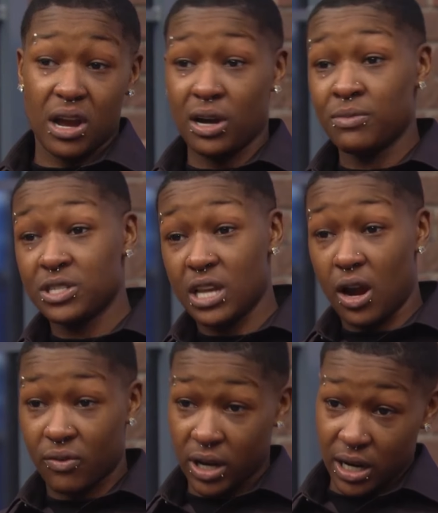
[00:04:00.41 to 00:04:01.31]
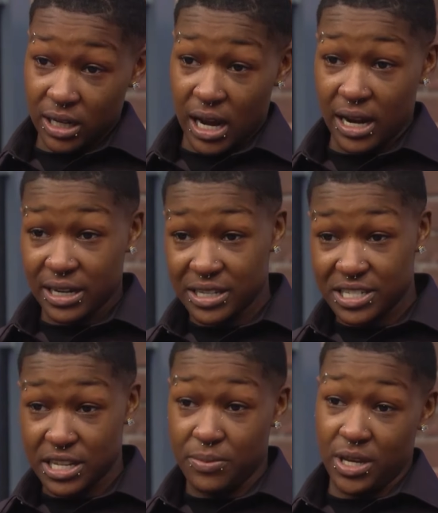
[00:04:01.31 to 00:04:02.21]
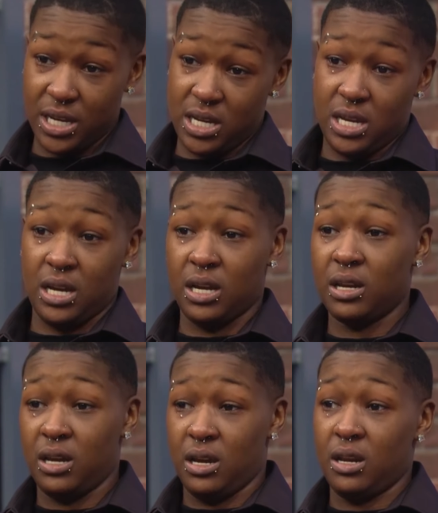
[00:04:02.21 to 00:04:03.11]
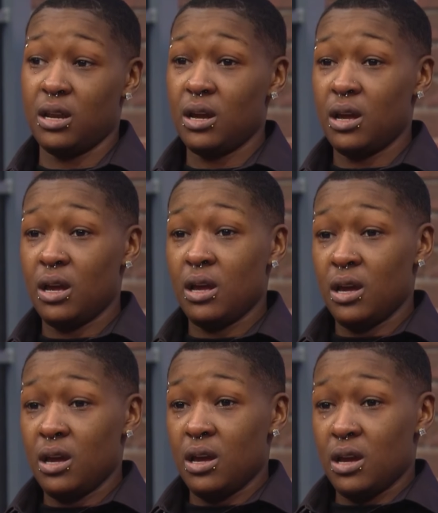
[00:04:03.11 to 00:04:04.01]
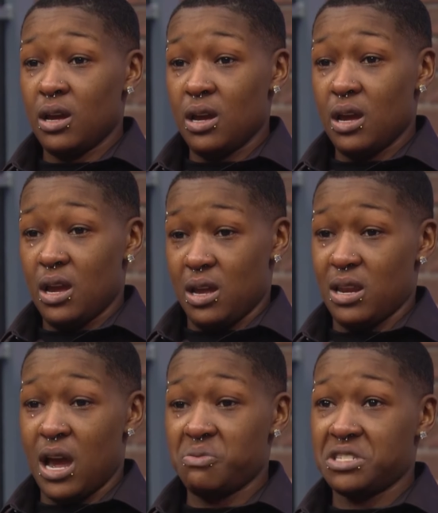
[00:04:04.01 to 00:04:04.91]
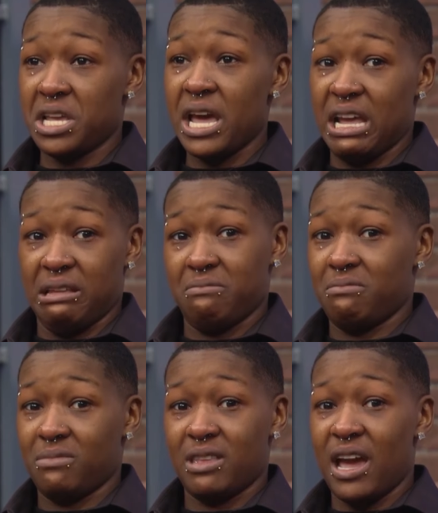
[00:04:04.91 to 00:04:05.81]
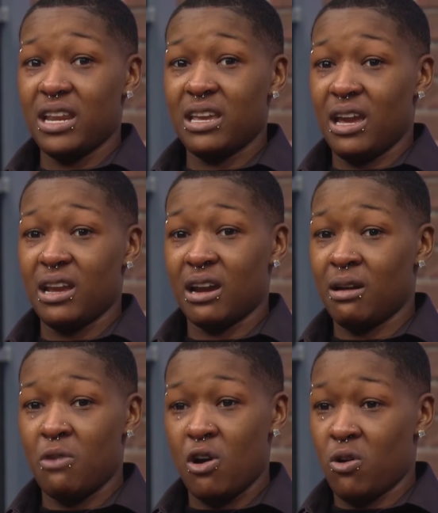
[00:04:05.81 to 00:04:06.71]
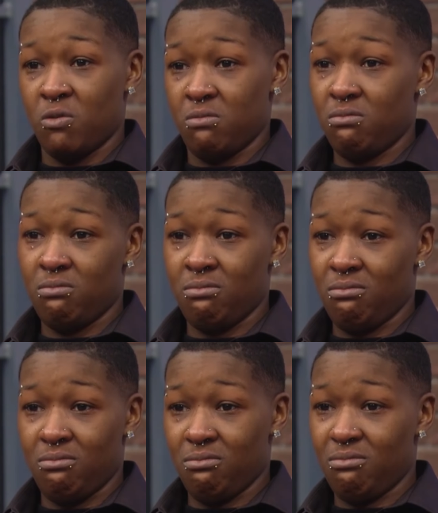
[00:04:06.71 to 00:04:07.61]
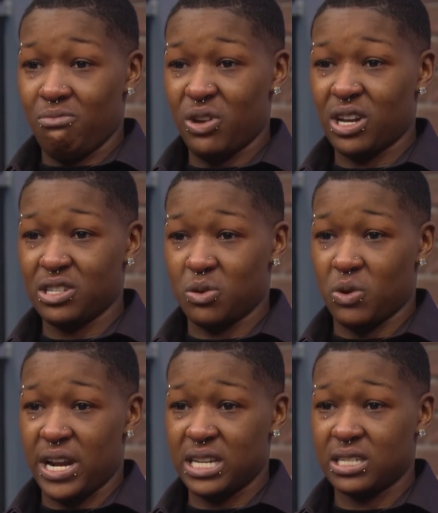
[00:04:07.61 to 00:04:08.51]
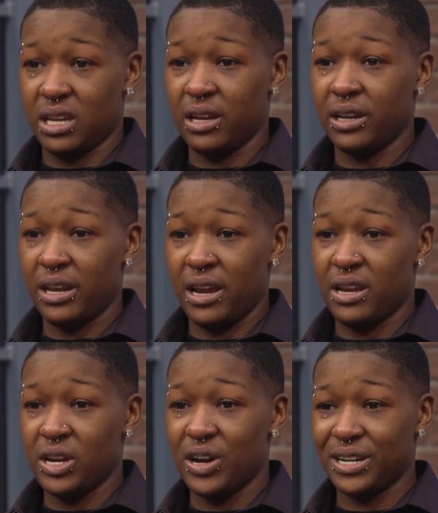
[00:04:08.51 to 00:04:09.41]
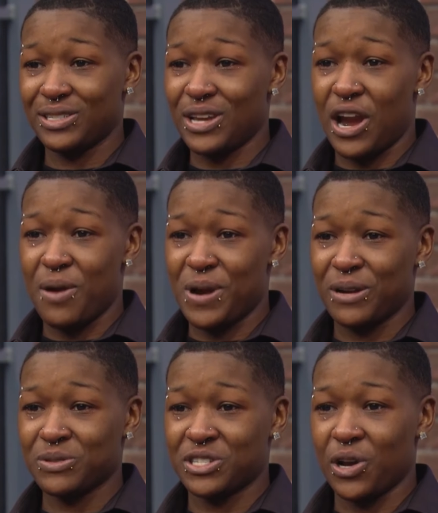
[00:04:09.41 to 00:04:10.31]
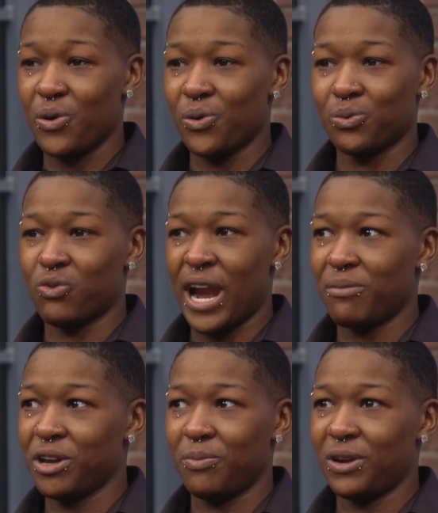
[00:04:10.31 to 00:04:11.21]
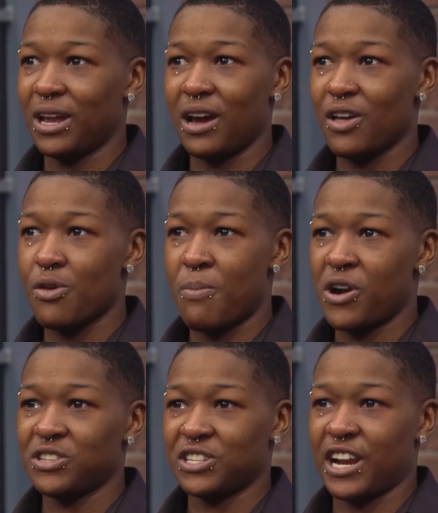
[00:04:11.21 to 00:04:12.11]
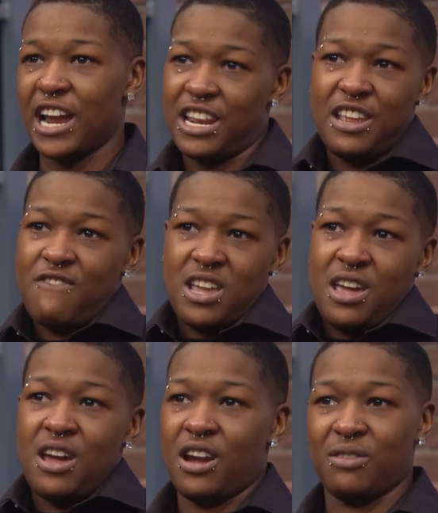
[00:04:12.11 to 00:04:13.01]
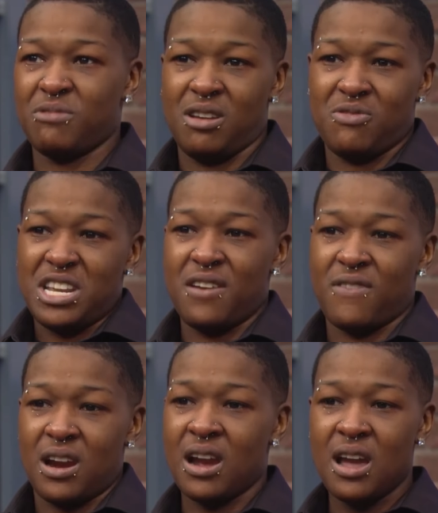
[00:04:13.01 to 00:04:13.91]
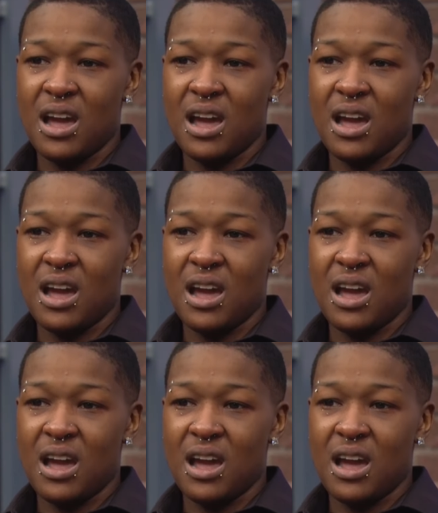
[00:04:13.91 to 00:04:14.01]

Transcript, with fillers: come to South Carolina and see me again, and, and that was that. Daddy can't come home because of what I said. And, you know, at the time, I was so wrapped up in that other person, like, I didn't even care. I'm like, whatever.